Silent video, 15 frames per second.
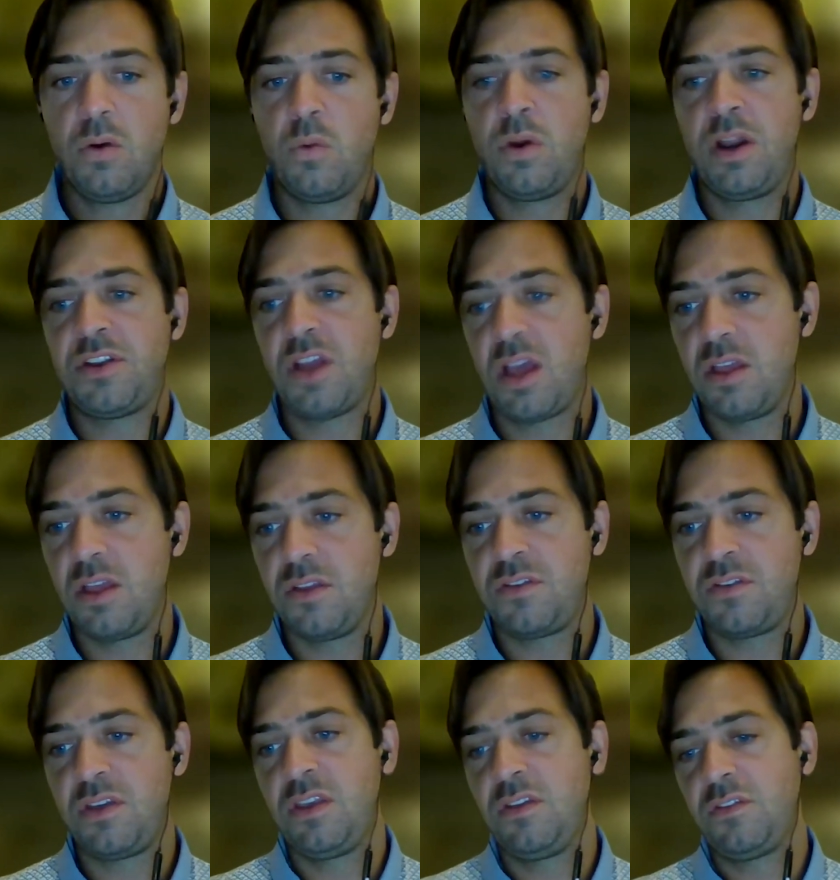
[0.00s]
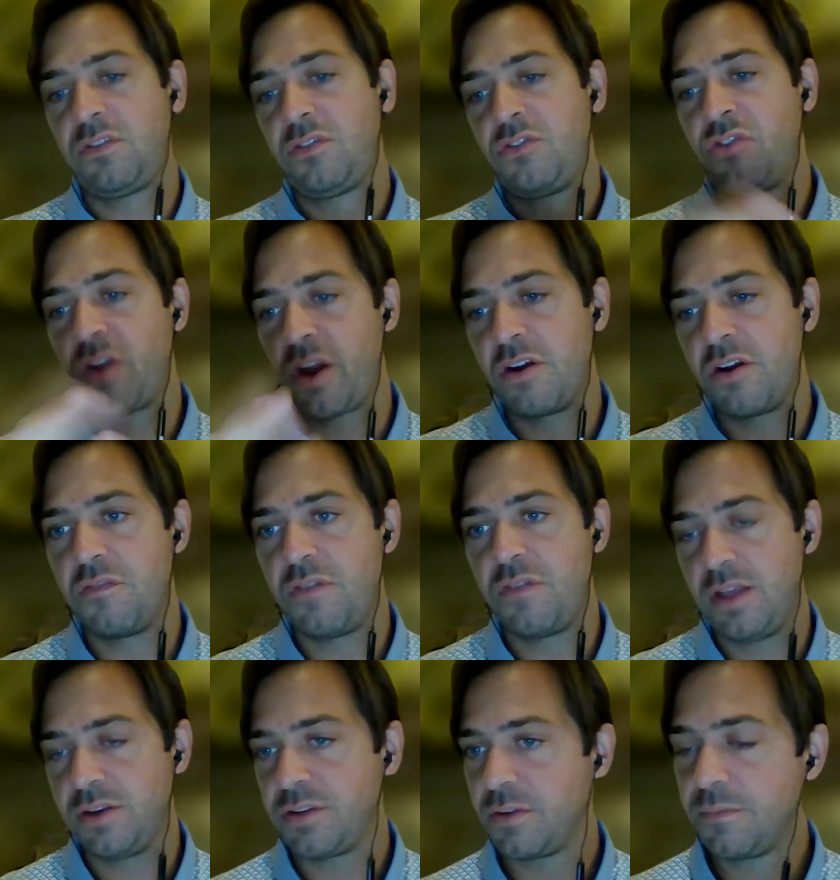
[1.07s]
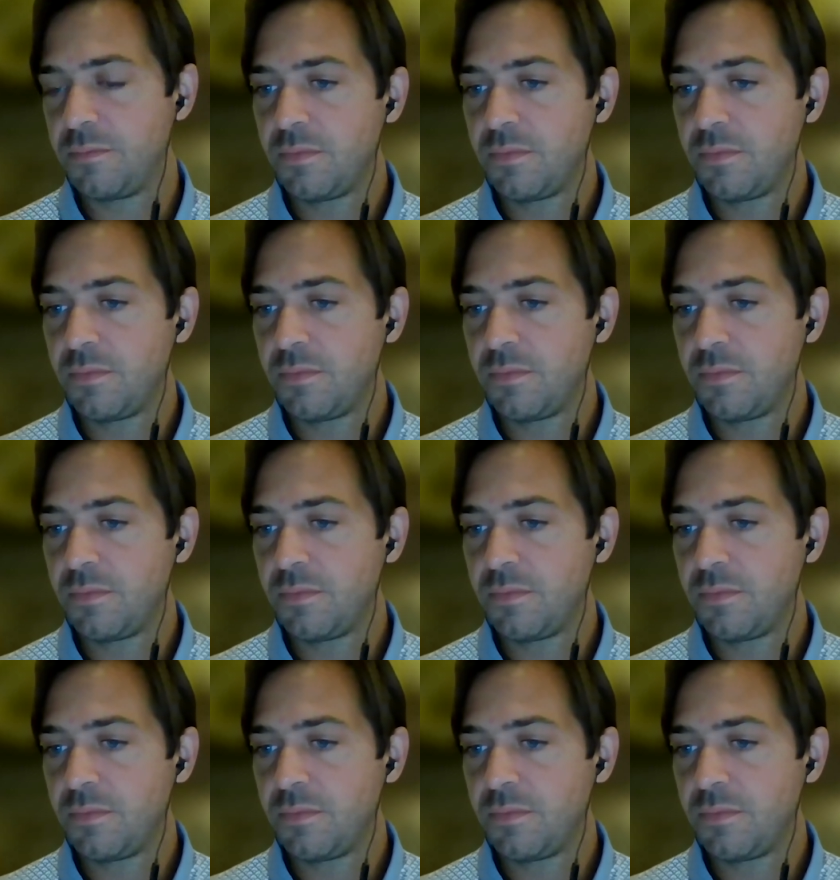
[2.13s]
What it does is trigger an event.